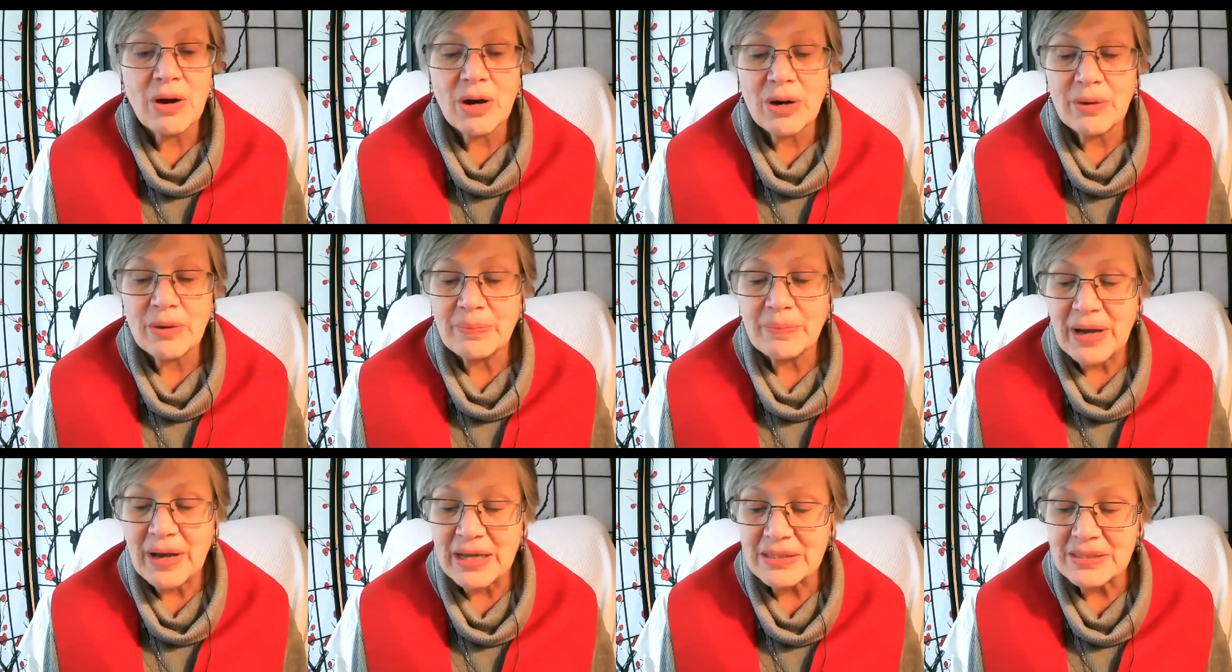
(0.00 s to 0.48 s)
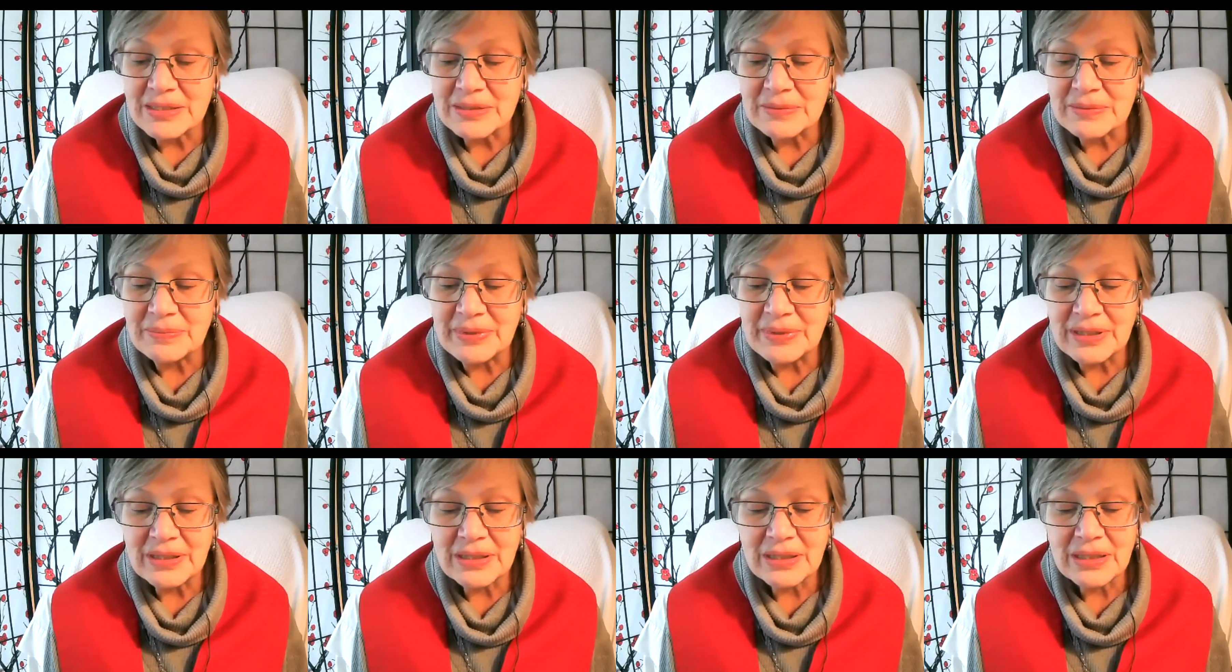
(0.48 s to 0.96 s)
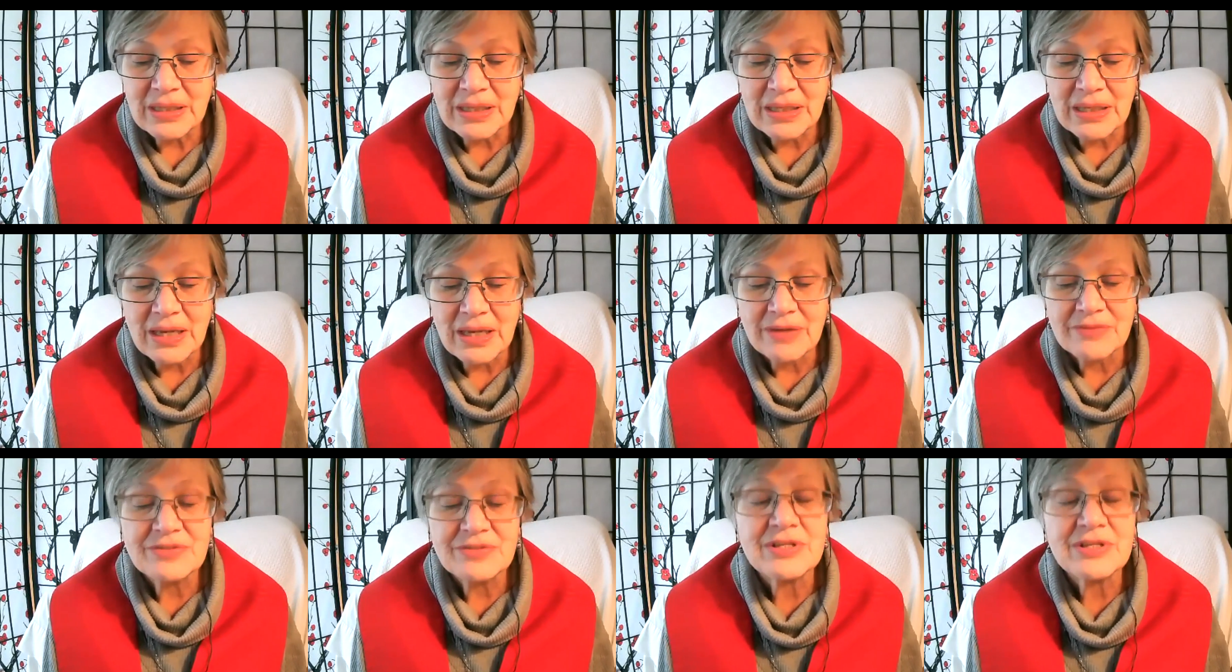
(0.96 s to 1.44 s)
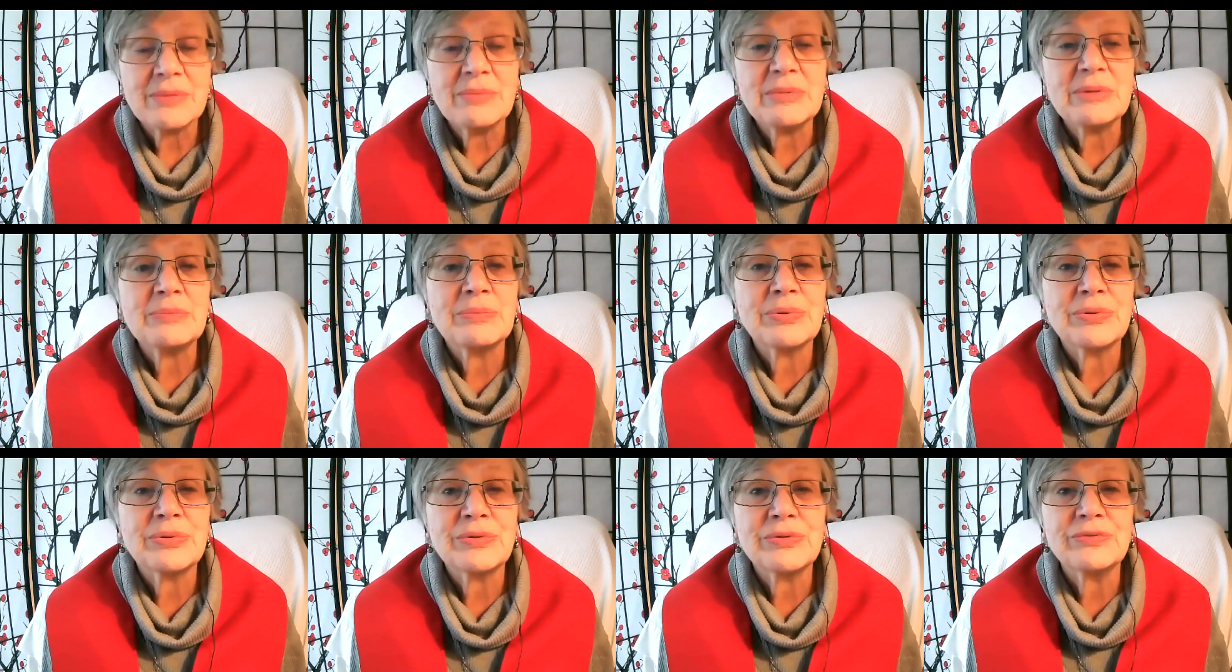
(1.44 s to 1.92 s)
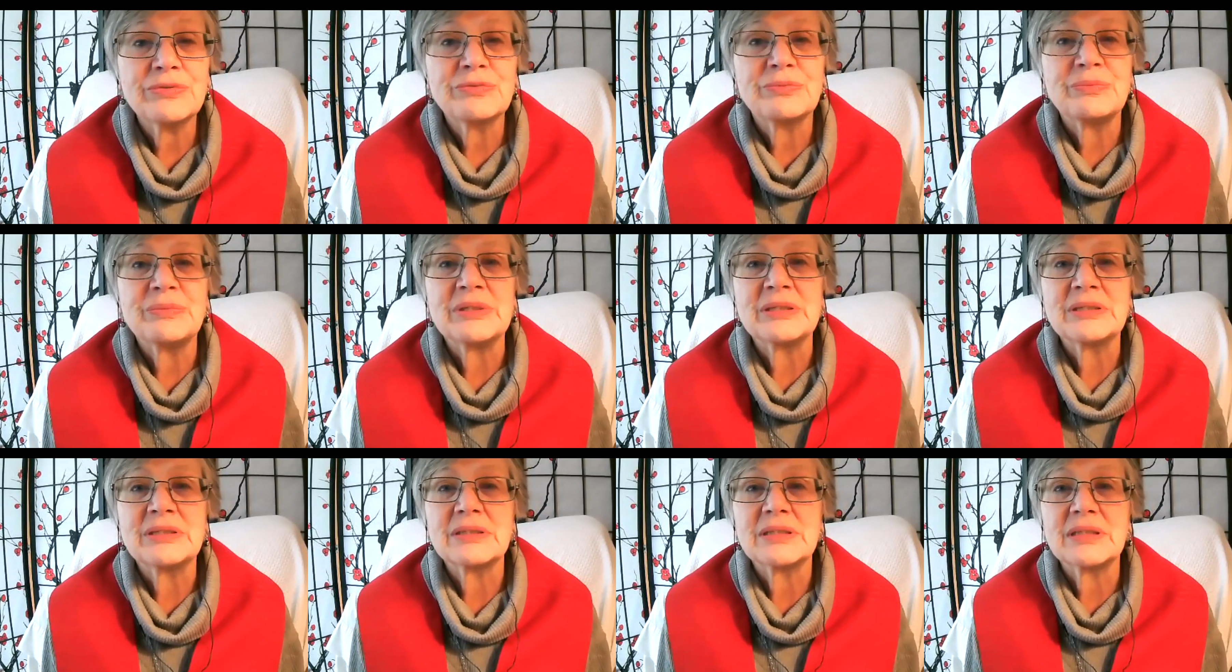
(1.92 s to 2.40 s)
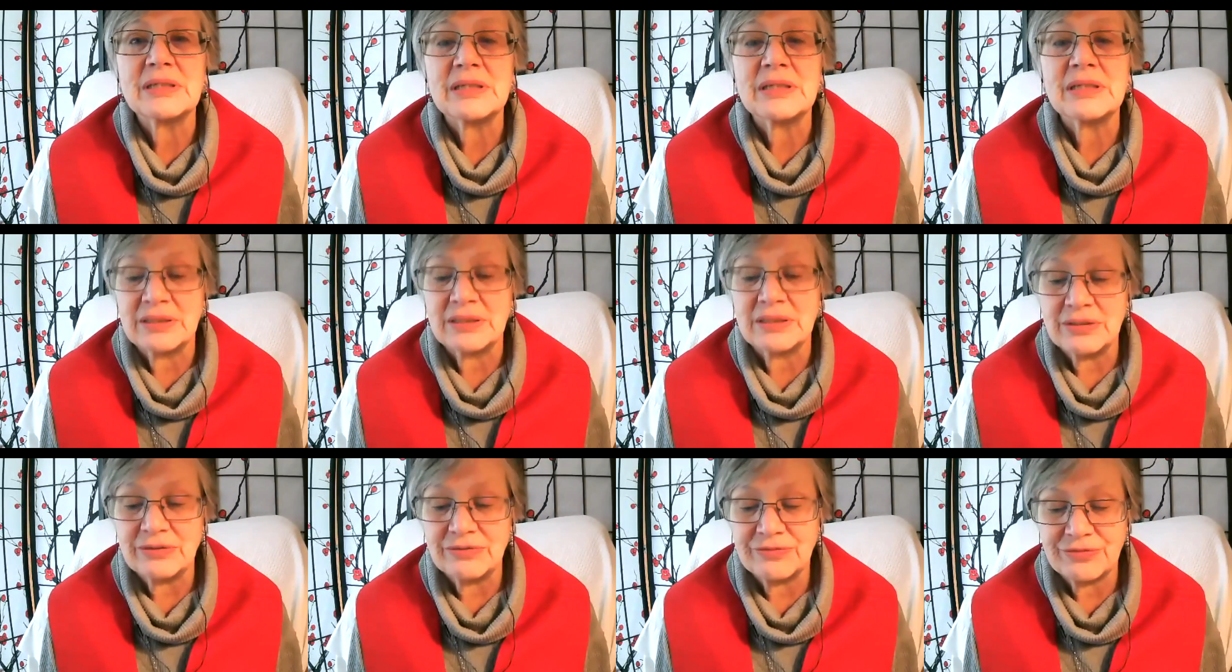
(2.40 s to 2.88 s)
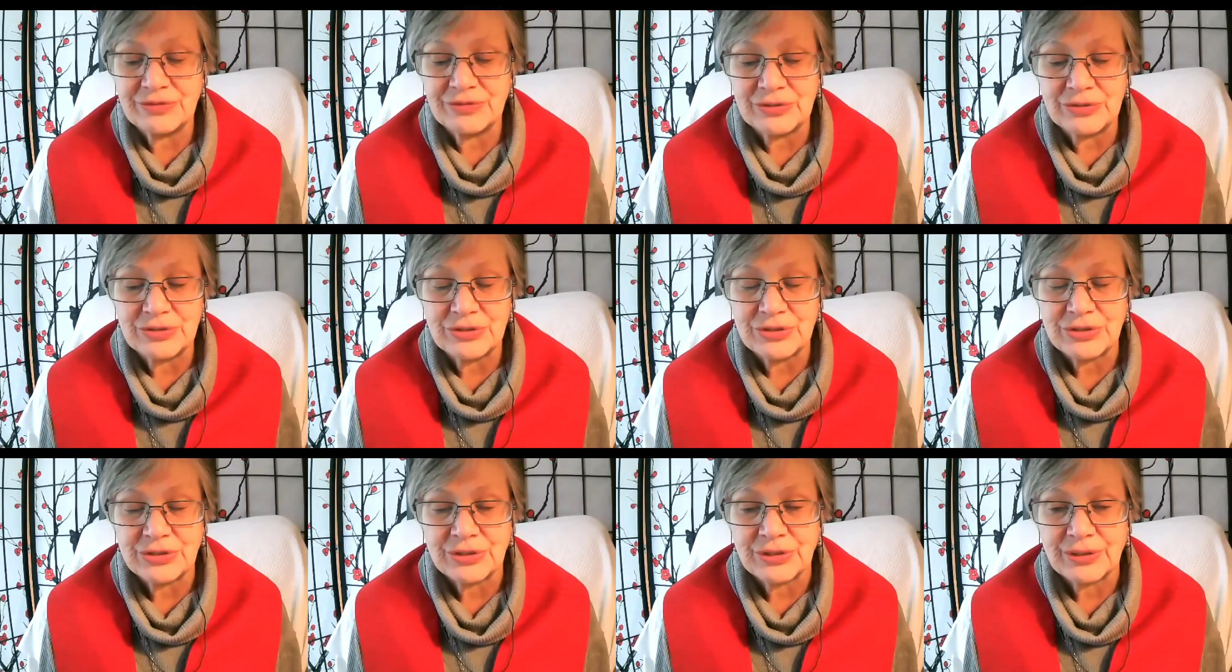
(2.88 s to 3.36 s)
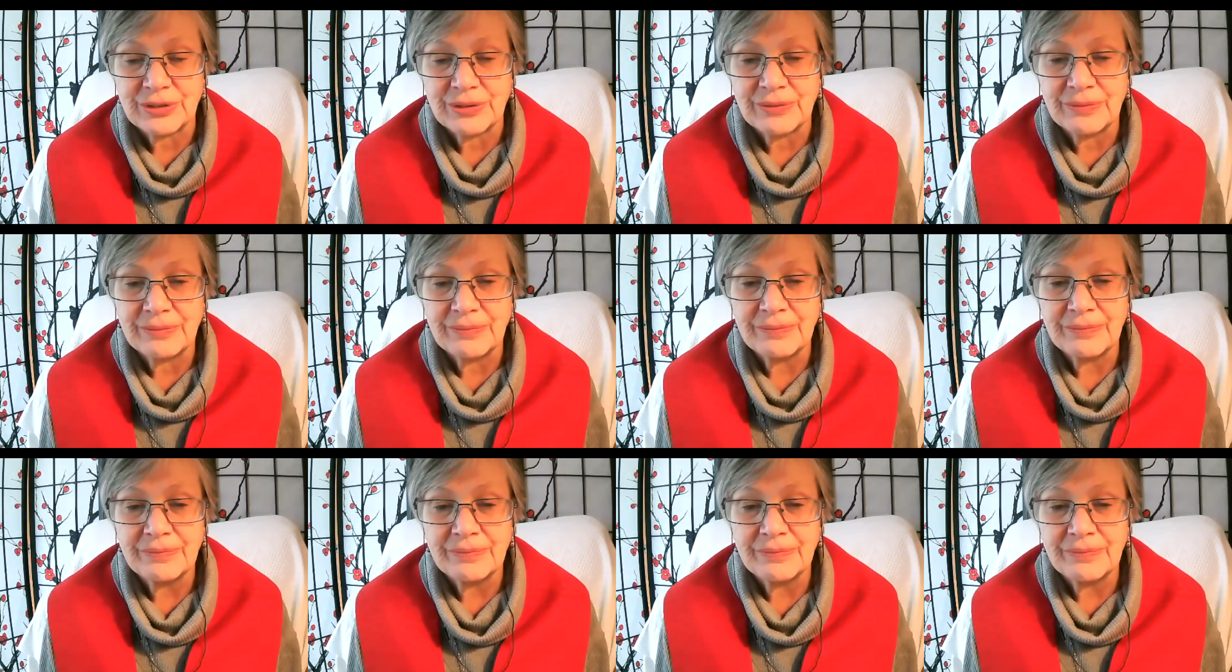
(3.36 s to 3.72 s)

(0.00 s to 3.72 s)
or possibility of some improvement in the future.